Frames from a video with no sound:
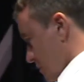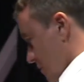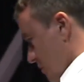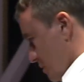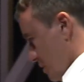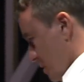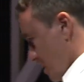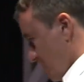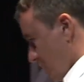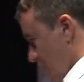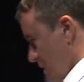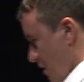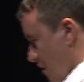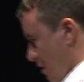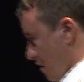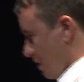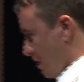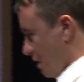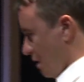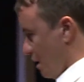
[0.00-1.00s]
Sit
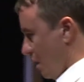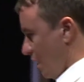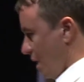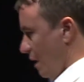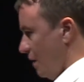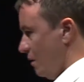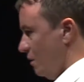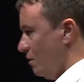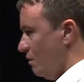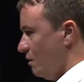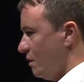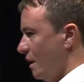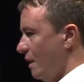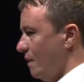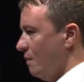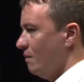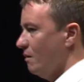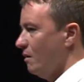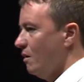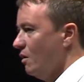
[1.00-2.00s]
there and look
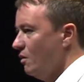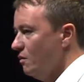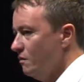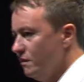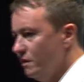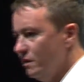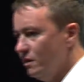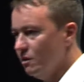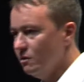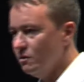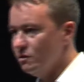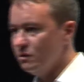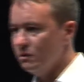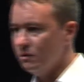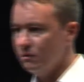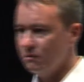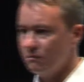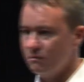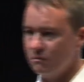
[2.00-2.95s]
out over the ocean.